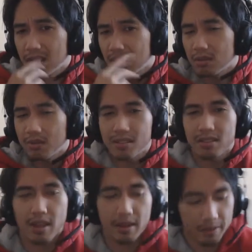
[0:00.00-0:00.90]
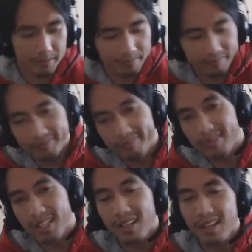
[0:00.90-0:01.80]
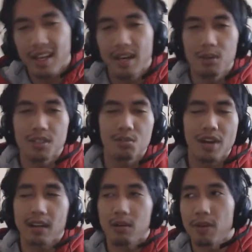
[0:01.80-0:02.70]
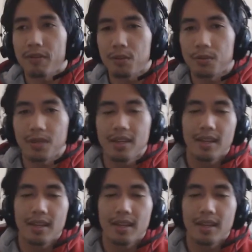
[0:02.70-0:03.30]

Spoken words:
a little bit of snack here, and I wasn't tracking all my food.